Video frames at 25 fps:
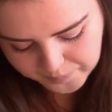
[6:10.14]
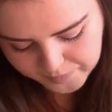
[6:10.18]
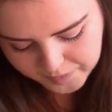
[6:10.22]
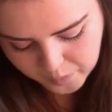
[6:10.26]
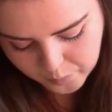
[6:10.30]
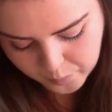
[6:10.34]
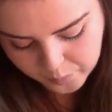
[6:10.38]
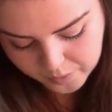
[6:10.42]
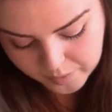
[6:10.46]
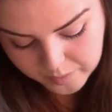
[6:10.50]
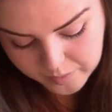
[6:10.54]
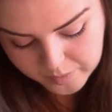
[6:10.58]

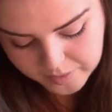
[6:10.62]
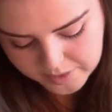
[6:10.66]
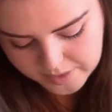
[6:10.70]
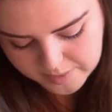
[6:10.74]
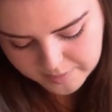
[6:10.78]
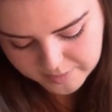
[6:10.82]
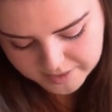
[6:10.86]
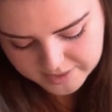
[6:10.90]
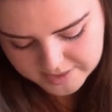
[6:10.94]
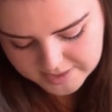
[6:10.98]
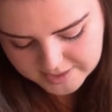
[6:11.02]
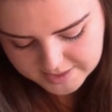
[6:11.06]
We were in the
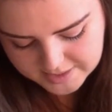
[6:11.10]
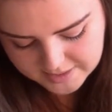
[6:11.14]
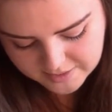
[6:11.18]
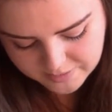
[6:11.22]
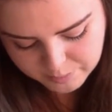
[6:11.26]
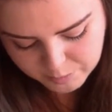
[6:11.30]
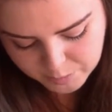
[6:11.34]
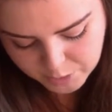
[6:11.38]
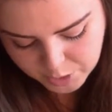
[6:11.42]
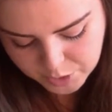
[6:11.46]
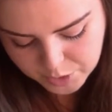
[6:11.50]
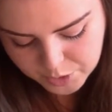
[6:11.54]
business of
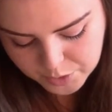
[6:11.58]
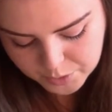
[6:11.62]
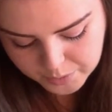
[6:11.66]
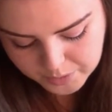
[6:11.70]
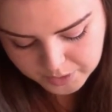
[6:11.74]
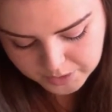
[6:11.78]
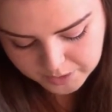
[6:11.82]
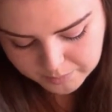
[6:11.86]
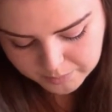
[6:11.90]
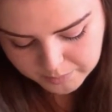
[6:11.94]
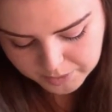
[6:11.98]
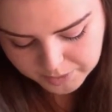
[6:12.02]

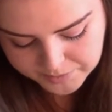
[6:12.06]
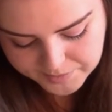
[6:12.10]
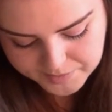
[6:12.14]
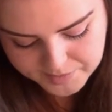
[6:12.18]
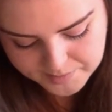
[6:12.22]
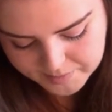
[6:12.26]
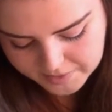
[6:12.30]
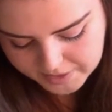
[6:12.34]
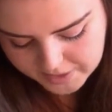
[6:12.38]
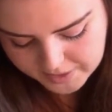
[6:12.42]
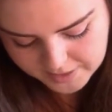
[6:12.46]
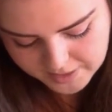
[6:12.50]
mutual
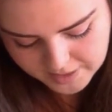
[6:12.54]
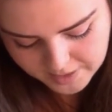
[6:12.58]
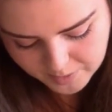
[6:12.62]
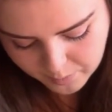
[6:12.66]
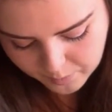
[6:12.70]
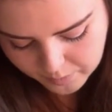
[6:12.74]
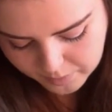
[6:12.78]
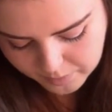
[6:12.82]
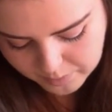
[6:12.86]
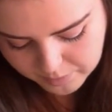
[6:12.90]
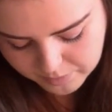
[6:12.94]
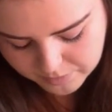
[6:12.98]
amusement, and
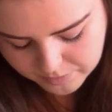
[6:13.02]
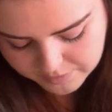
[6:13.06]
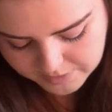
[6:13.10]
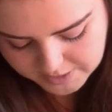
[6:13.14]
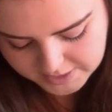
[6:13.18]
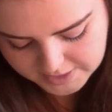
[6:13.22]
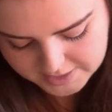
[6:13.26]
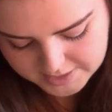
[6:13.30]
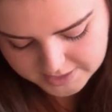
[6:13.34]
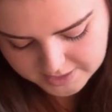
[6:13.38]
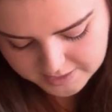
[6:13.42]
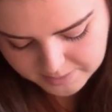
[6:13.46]
we were
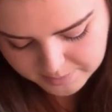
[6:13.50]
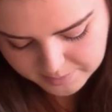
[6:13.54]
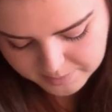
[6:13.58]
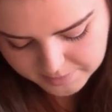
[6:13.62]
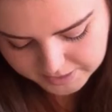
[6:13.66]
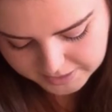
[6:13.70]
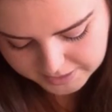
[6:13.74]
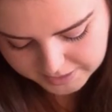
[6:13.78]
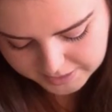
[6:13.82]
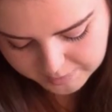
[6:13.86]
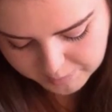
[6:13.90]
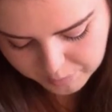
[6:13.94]

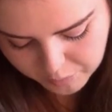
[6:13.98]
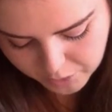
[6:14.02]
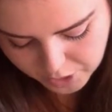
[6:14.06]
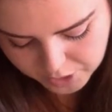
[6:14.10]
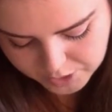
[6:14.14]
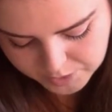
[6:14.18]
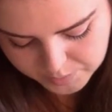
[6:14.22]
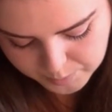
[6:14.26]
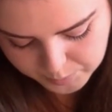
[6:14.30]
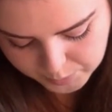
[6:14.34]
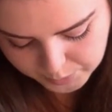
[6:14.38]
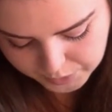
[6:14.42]
reasonably
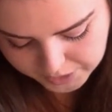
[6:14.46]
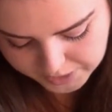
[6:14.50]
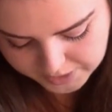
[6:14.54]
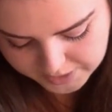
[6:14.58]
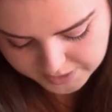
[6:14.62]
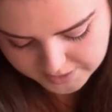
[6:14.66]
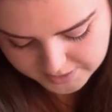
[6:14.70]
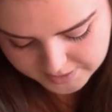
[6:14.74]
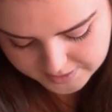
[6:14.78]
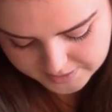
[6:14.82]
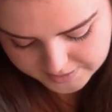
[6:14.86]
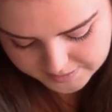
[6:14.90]
prosperous.
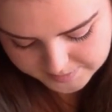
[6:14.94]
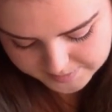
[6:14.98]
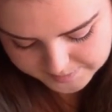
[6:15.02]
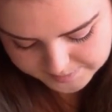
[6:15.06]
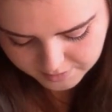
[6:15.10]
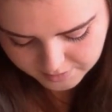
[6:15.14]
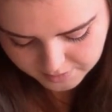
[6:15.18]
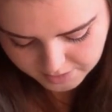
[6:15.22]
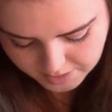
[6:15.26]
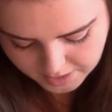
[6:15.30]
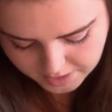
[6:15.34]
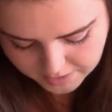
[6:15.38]

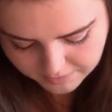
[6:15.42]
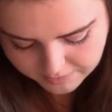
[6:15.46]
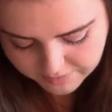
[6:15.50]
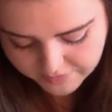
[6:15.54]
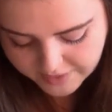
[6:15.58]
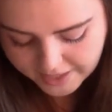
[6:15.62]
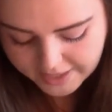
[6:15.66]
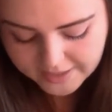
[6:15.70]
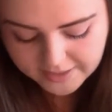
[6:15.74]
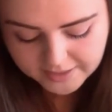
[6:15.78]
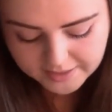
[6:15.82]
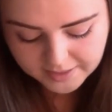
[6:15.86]
And
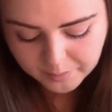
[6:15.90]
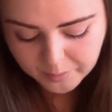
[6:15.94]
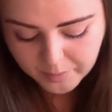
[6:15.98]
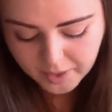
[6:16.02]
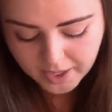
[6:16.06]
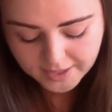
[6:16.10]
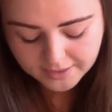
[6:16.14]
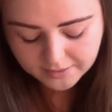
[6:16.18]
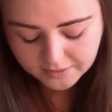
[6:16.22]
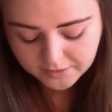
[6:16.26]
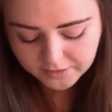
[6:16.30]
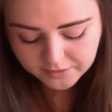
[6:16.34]
finally,
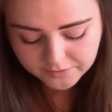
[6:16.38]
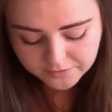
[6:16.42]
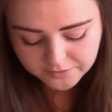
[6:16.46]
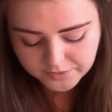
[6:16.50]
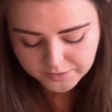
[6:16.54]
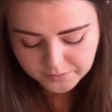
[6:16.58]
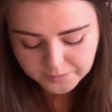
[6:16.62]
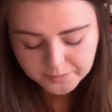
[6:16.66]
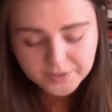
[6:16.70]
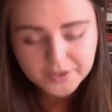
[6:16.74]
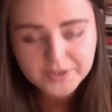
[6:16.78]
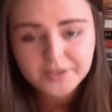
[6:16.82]
what I
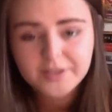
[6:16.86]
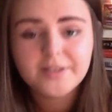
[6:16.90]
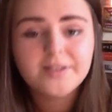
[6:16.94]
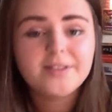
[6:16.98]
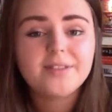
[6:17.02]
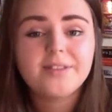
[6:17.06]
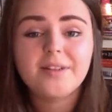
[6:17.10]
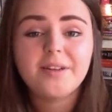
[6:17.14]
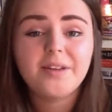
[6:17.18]
loved was